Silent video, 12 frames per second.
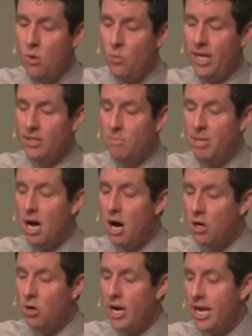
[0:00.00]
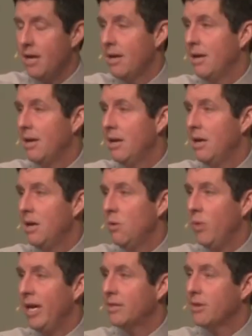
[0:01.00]
We get to be hungry.
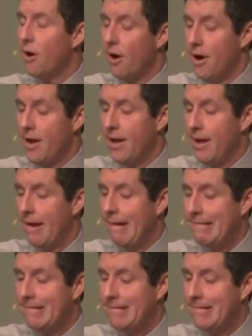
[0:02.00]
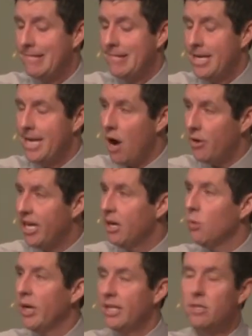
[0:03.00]
We get to hurt. Down
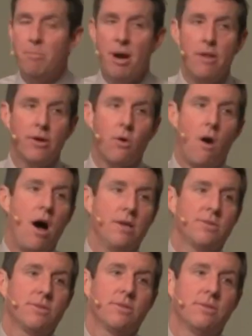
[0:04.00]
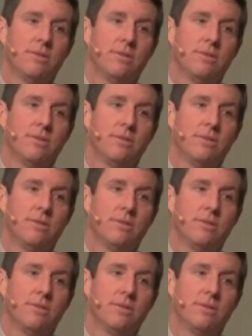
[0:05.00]
here, we get to bear the cross.